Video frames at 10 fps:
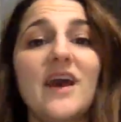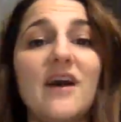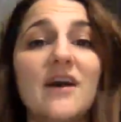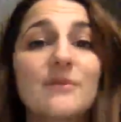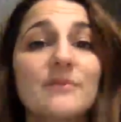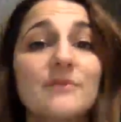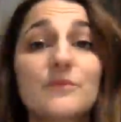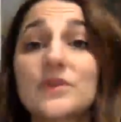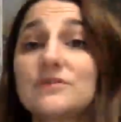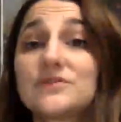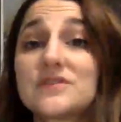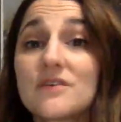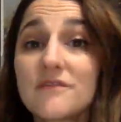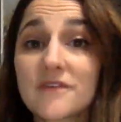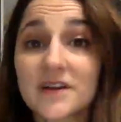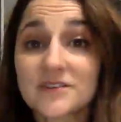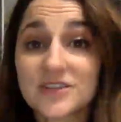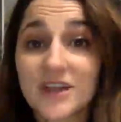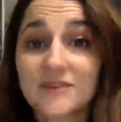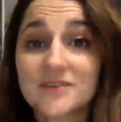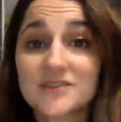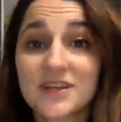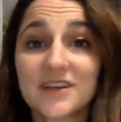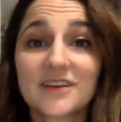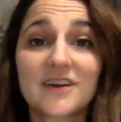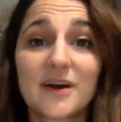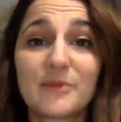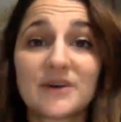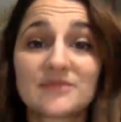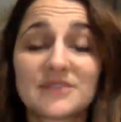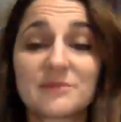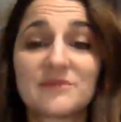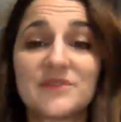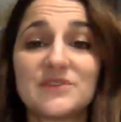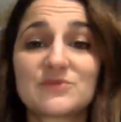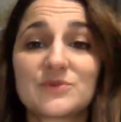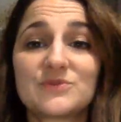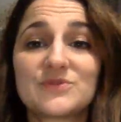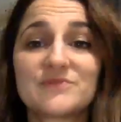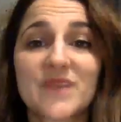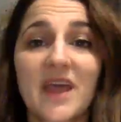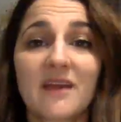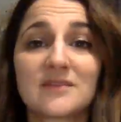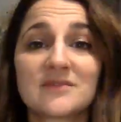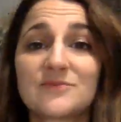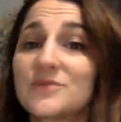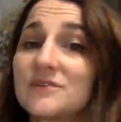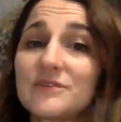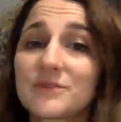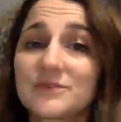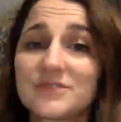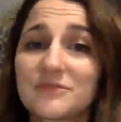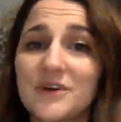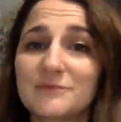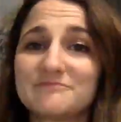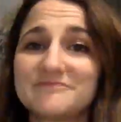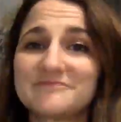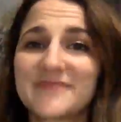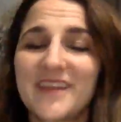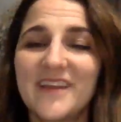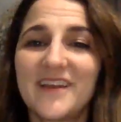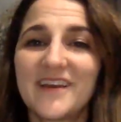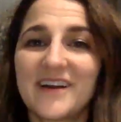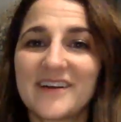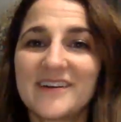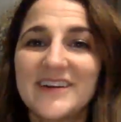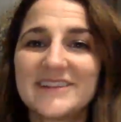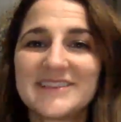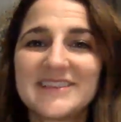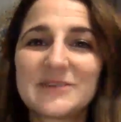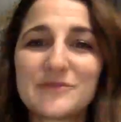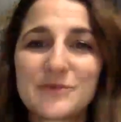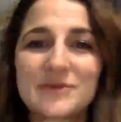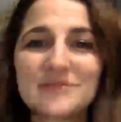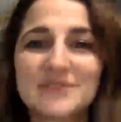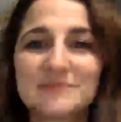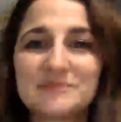What do you still find challenging about some of these roles? And what have you learned so far? All right, see you in the forums.